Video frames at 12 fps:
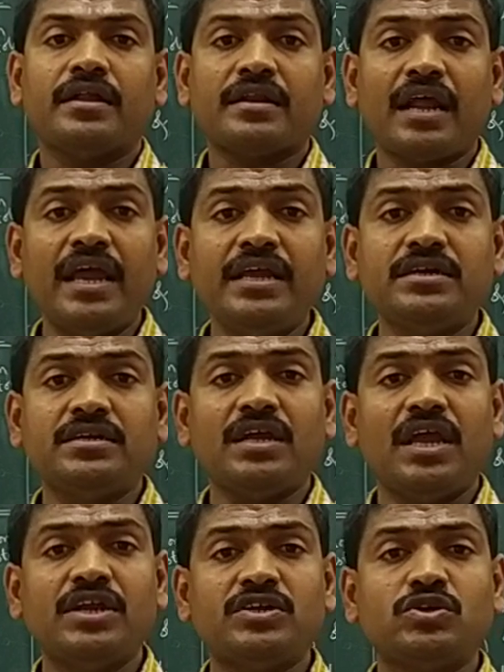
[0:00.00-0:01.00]

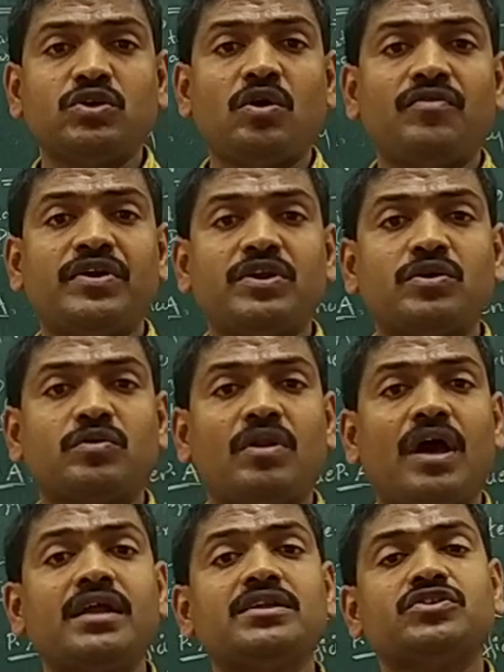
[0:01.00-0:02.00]
right
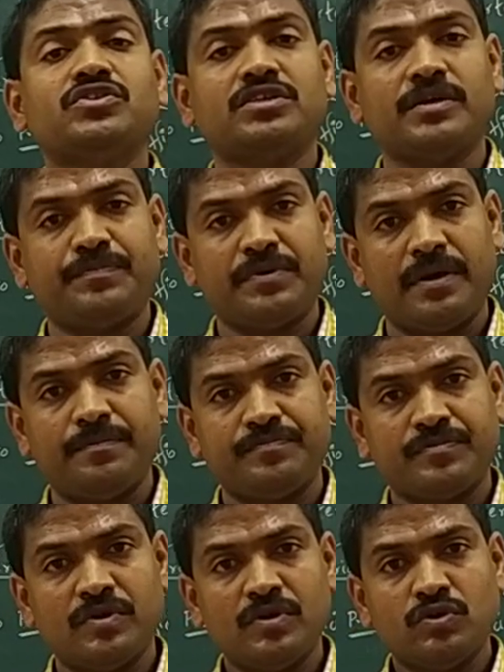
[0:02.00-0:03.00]
atrioventricular
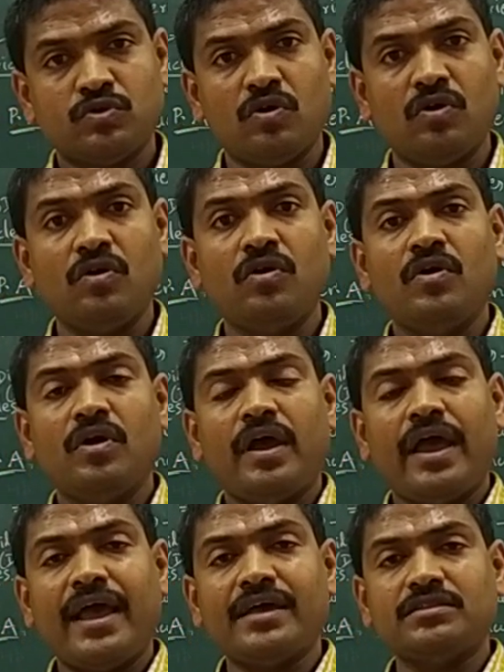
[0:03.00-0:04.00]
septum. So,
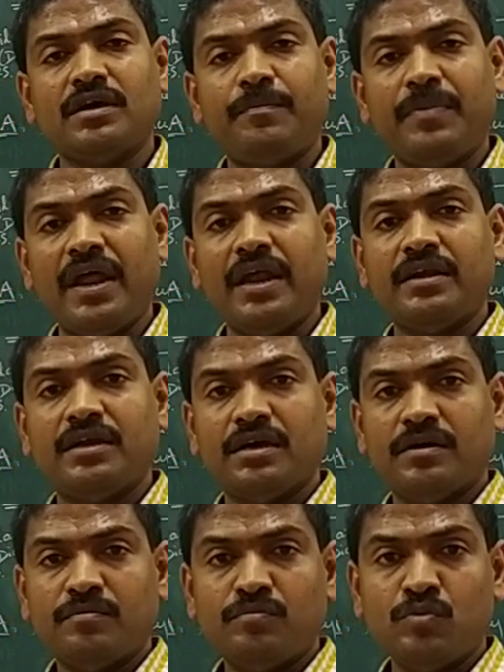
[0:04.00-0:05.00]
as the
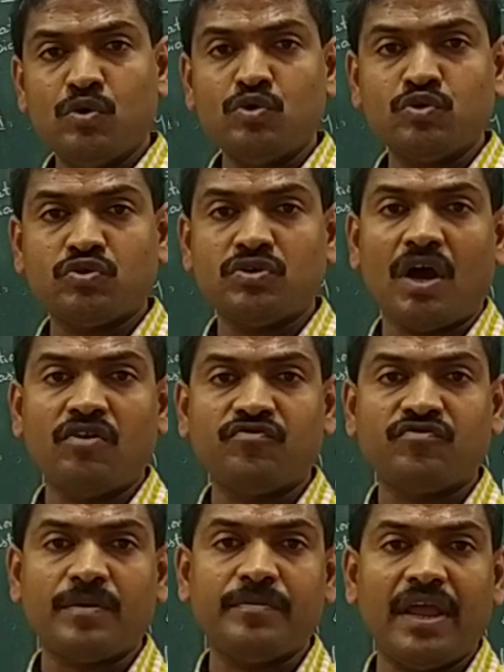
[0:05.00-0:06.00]
blood moves down
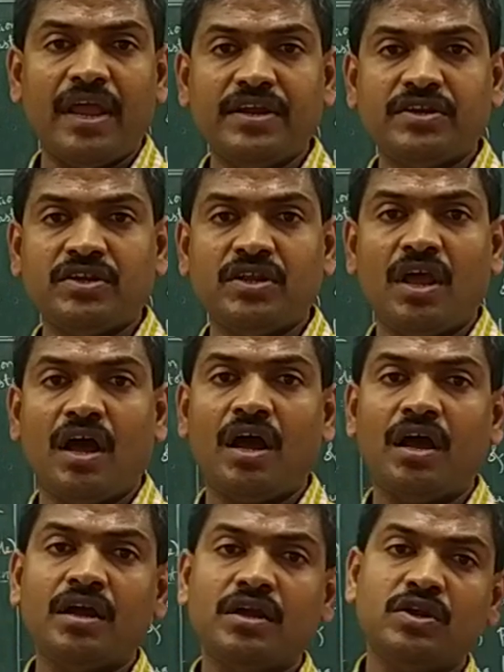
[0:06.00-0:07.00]
from
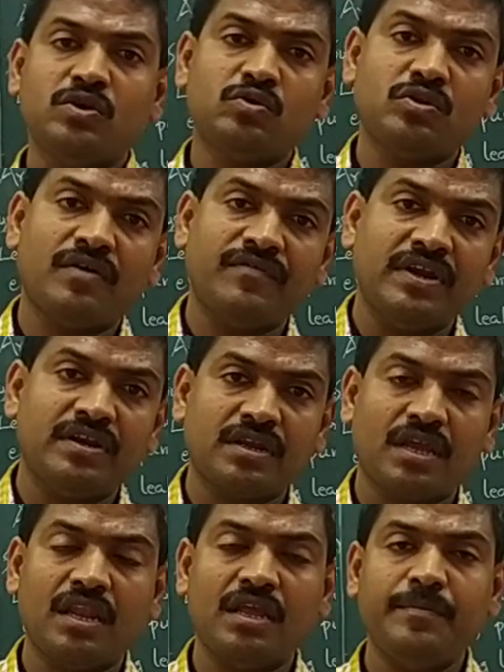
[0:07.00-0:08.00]
atria into the
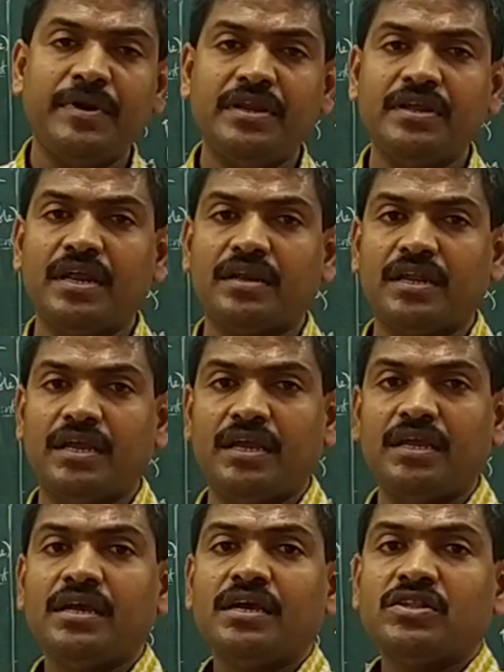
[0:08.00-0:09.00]
ventricle,
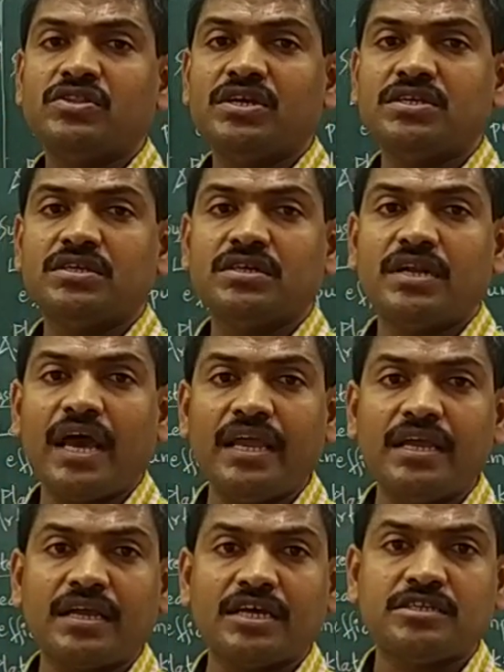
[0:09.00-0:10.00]
immediately these
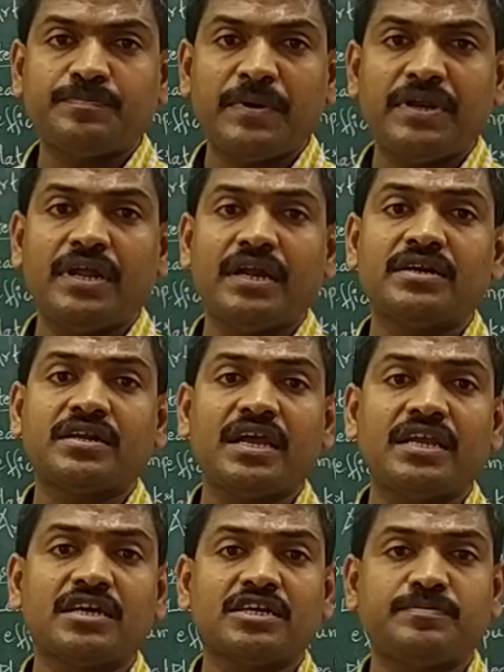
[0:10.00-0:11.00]
dicuspid and
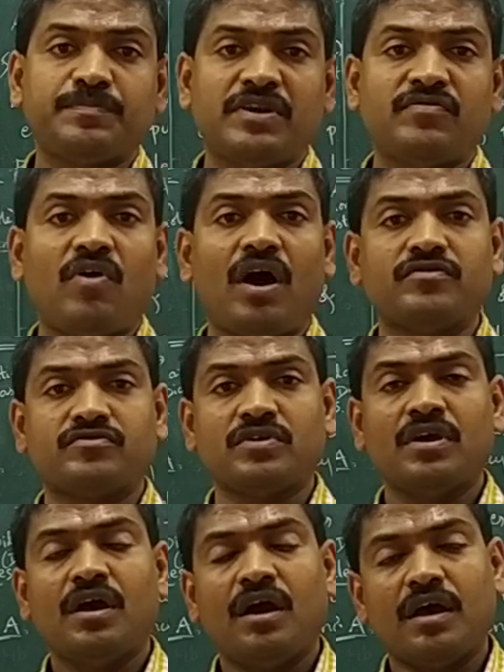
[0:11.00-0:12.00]
tricuspid
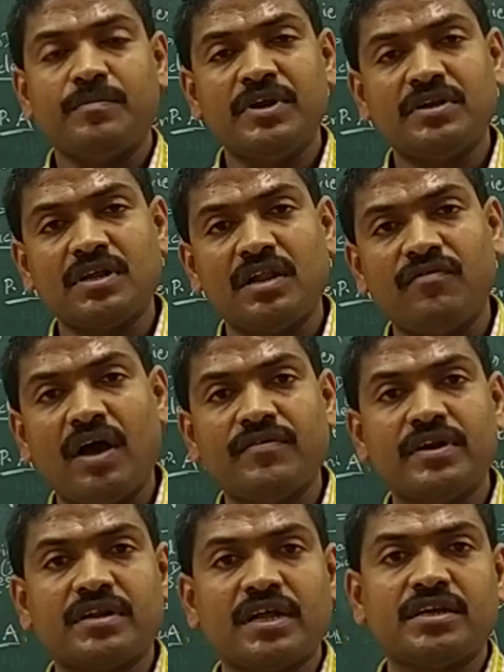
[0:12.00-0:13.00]
valves, or mitral
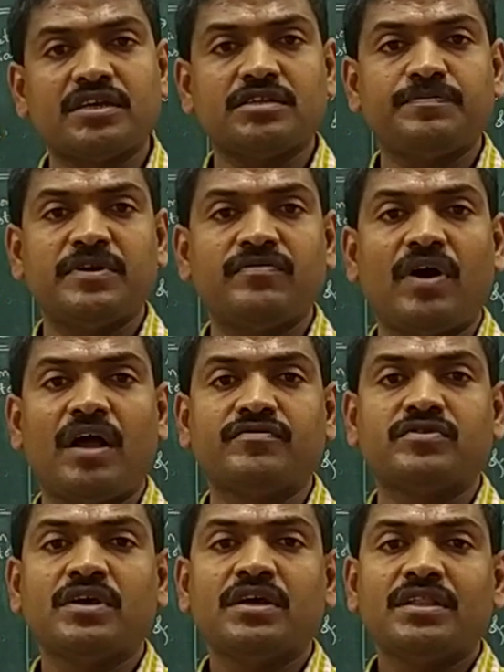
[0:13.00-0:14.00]
valve and tricuspid
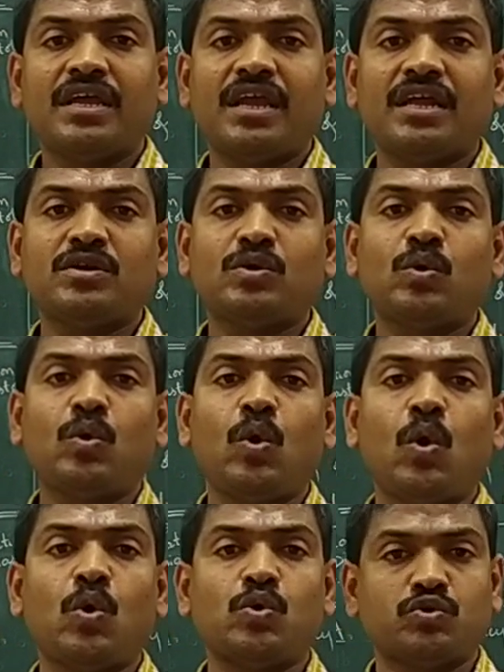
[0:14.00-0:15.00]
valves, they get
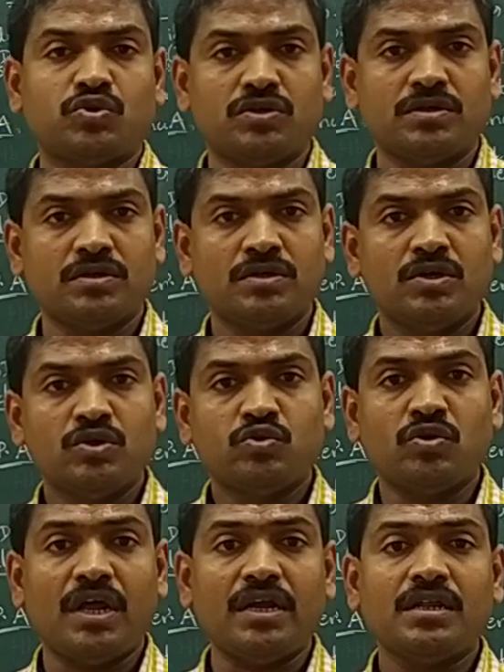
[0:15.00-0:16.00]
closed
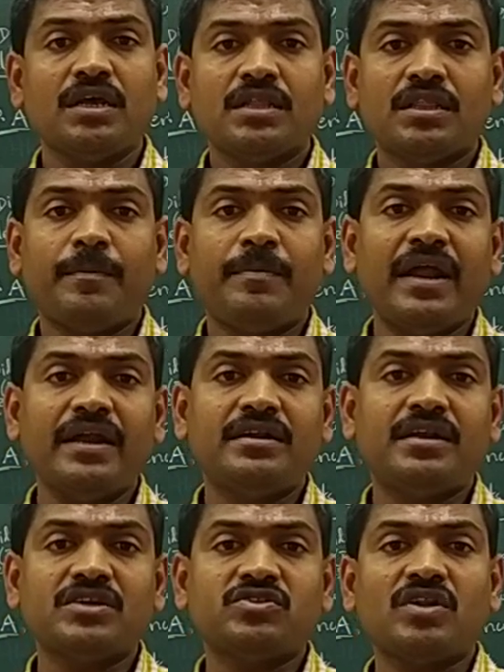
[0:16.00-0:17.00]
so that the
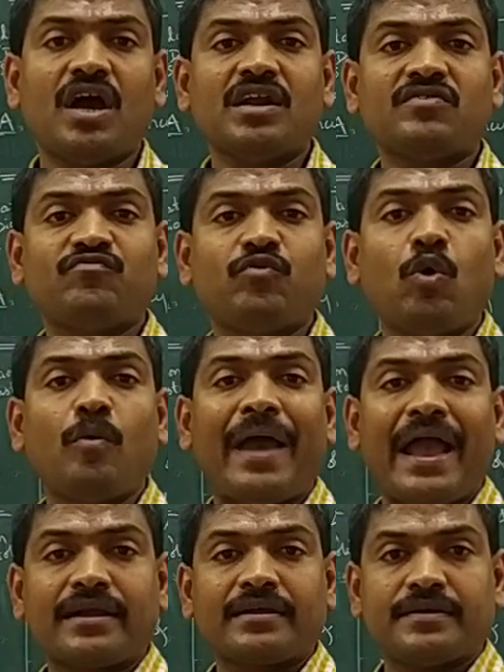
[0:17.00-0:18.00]
blood does not flow
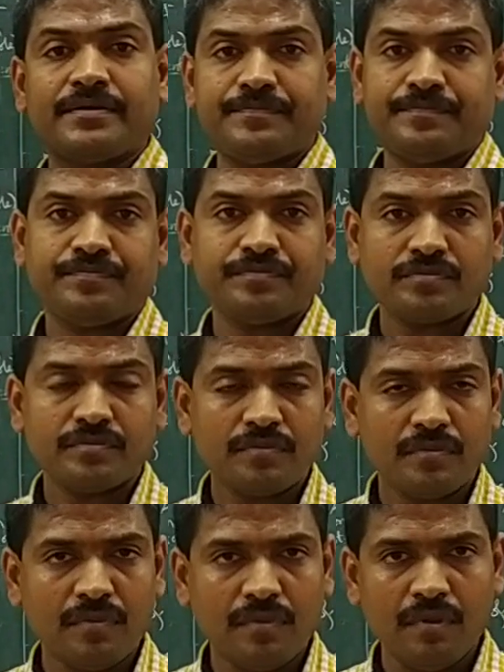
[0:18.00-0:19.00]
back.
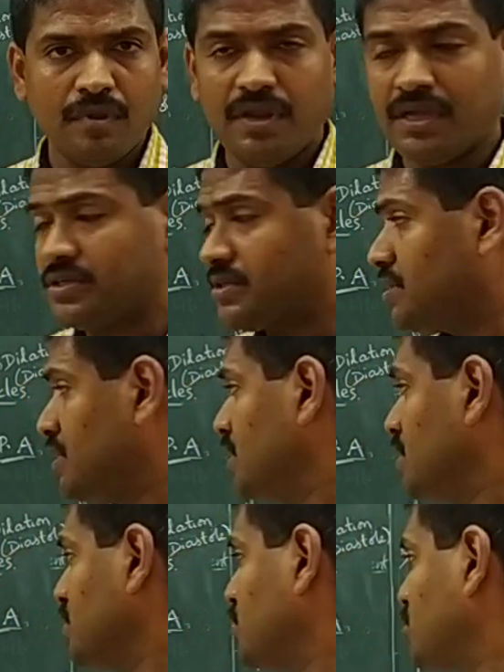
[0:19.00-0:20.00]
Next,
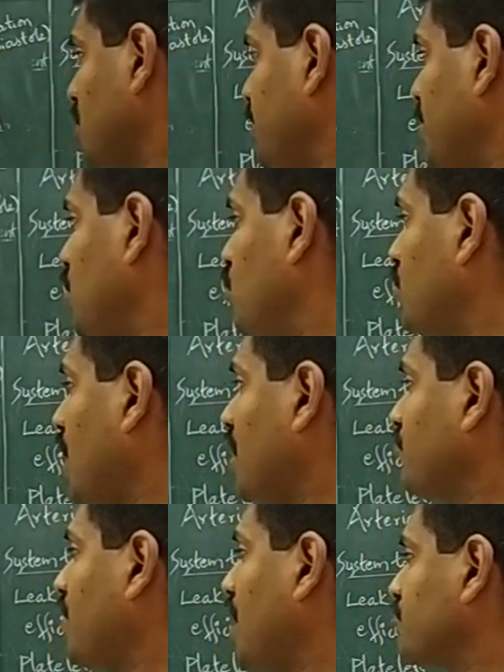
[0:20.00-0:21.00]

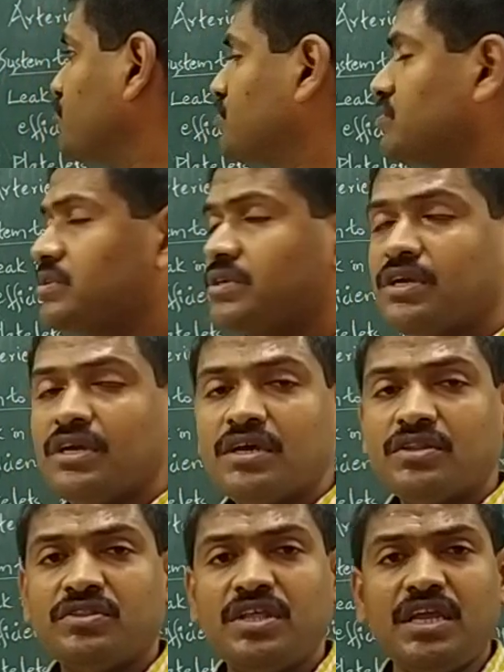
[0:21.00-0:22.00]
semilunar
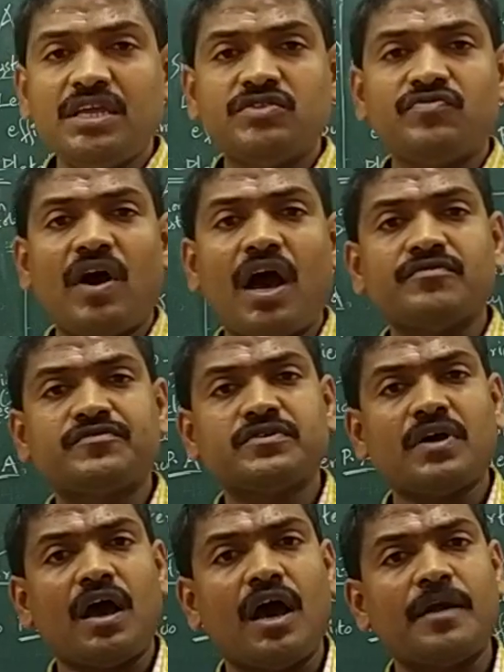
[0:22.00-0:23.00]
valves. These
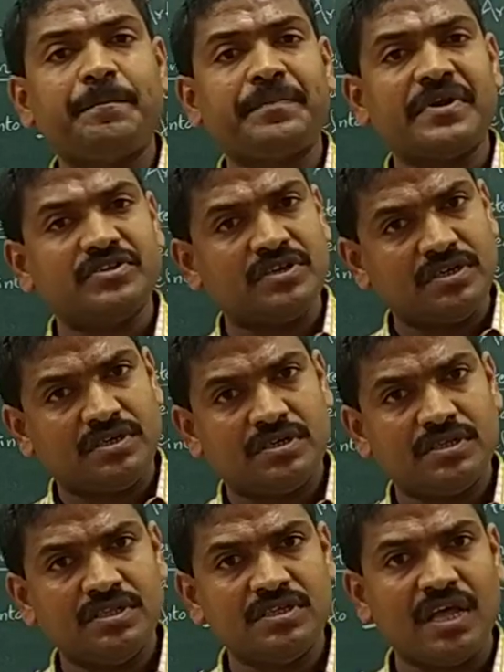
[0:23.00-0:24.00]
valves are
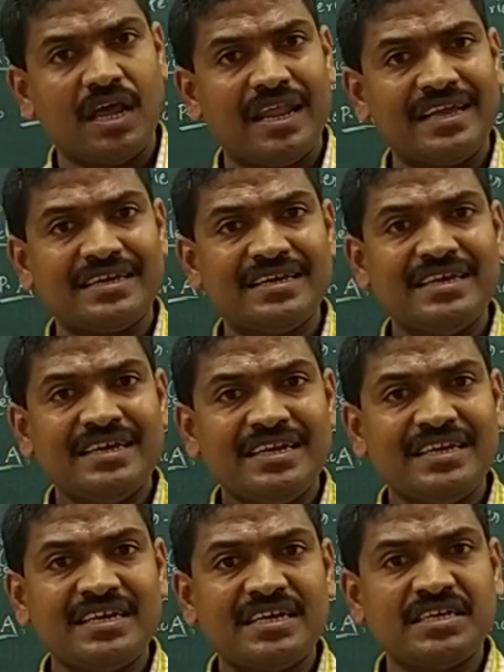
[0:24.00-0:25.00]
present, these are like
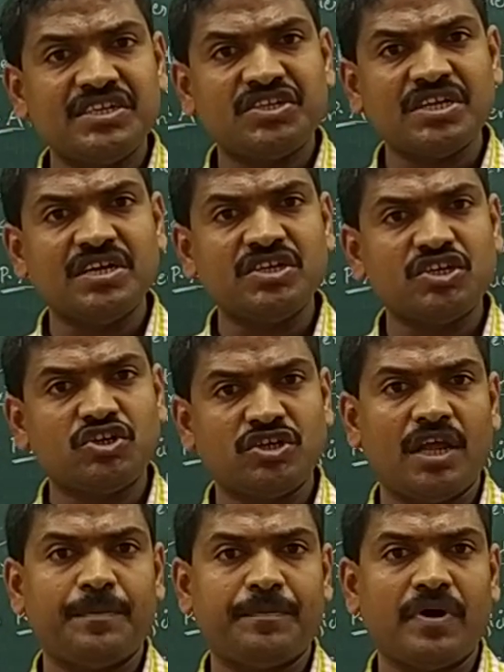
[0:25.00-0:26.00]
in crescent
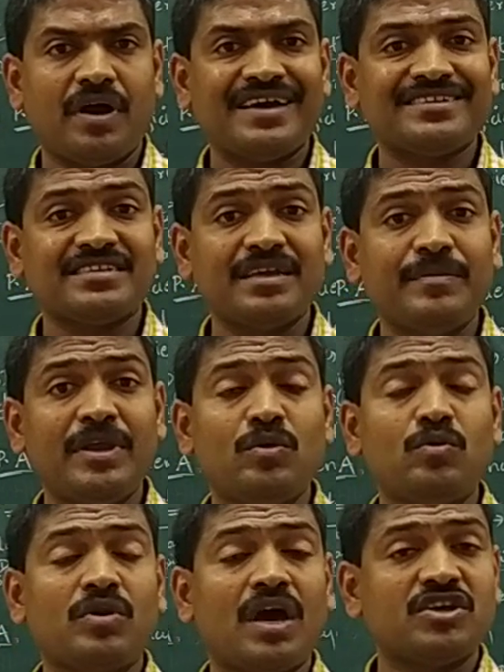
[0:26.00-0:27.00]
shape or
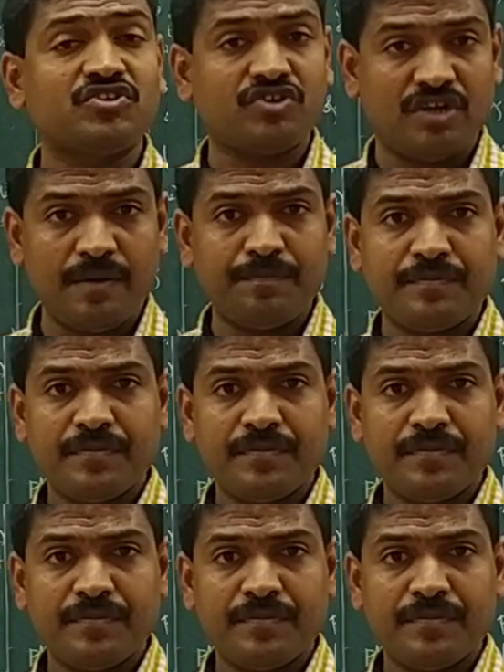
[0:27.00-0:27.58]
semilunar shape.